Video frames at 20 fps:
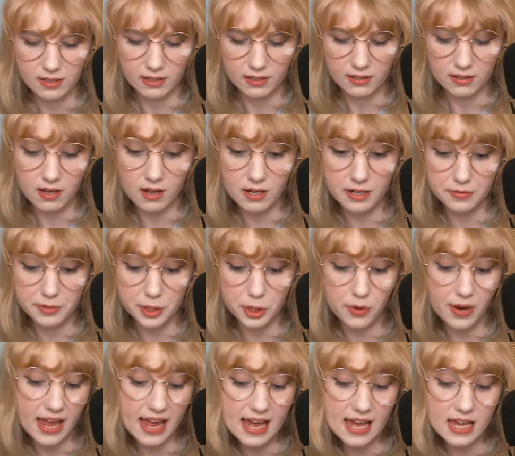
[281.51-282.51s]
Thought it was
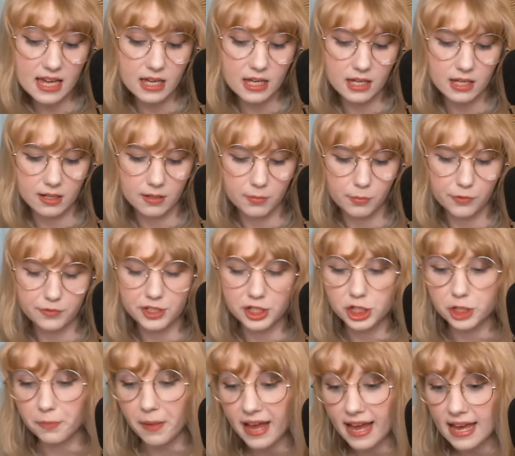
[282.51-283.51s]
okay, moved to
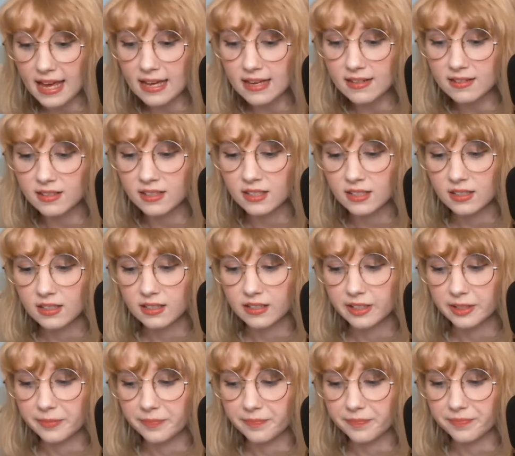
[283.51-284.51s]
Japan,
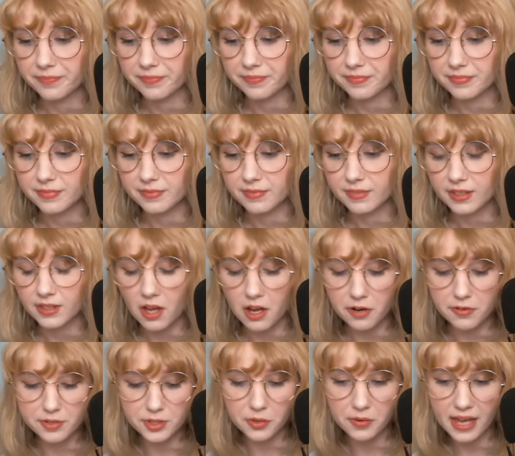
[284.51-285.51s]
thought it
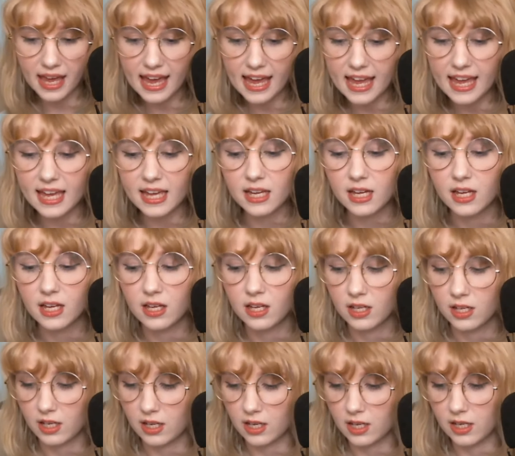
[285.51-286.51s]
was okay.
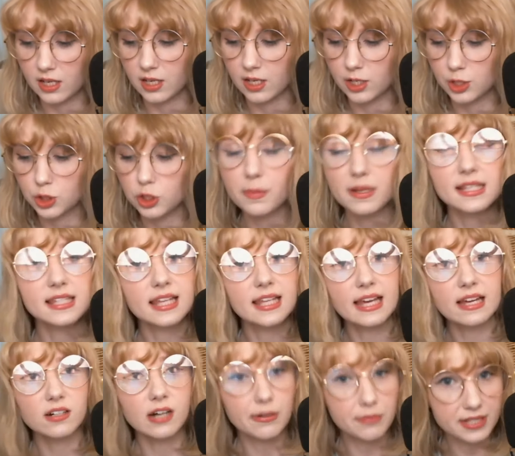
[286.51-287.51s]
2 months
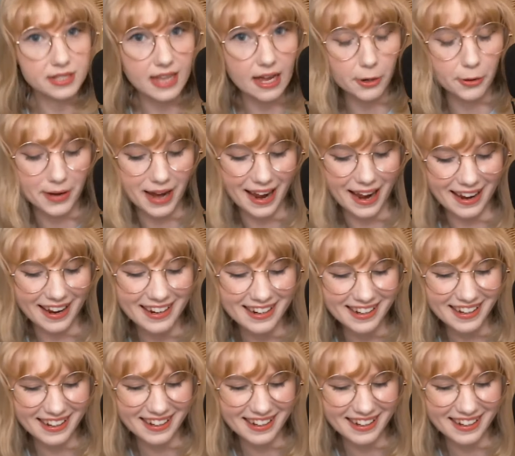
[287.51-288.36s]
later, it was not okay.